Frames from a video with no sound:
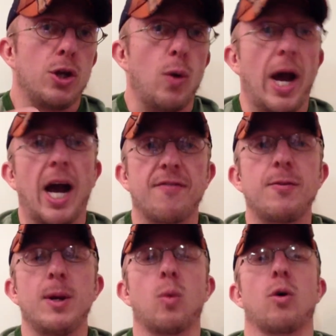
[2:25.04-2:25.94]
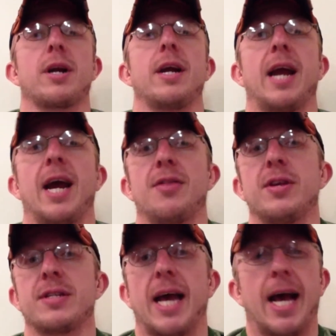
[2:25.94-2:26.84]
you have to be working
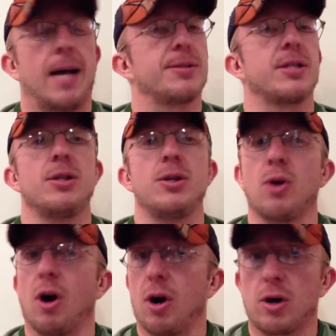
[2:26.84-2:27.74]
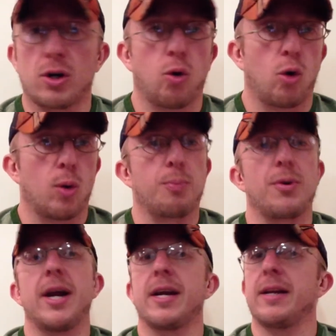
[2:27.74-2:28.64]
at this absolute hardcore
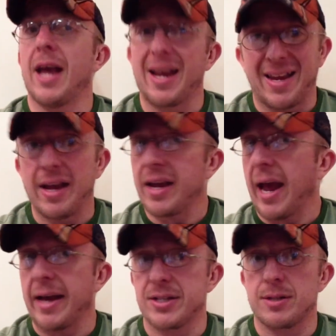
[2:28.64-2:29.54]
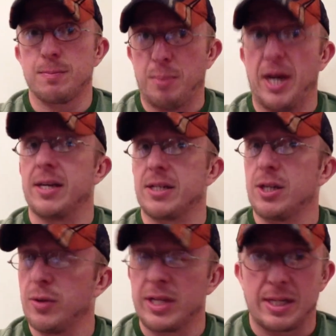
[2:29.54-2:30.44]
breakneck kick-ass pace,
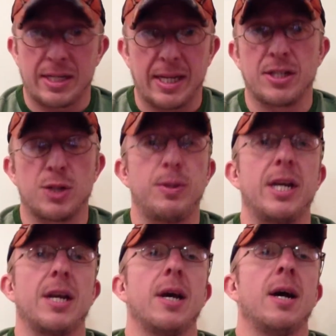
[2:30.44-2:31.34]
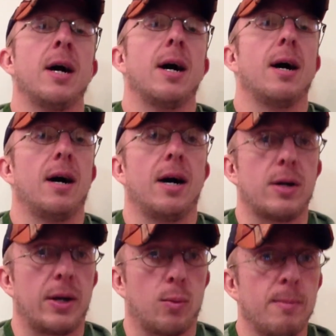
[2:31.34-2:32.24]
this intense speed.
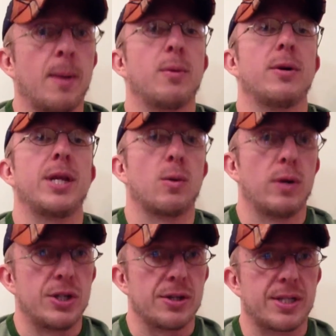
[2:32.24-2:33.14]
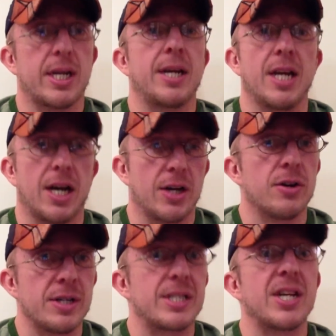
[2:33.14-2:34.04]
Remember the original study,
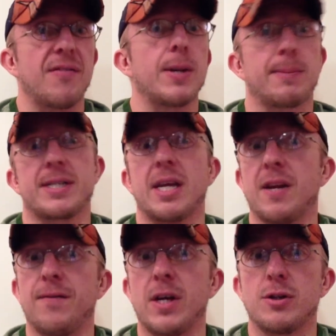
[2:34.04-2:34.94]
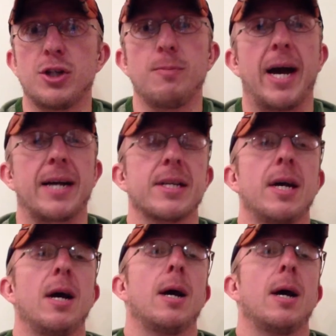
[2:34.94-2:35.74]
170% of VO2 max.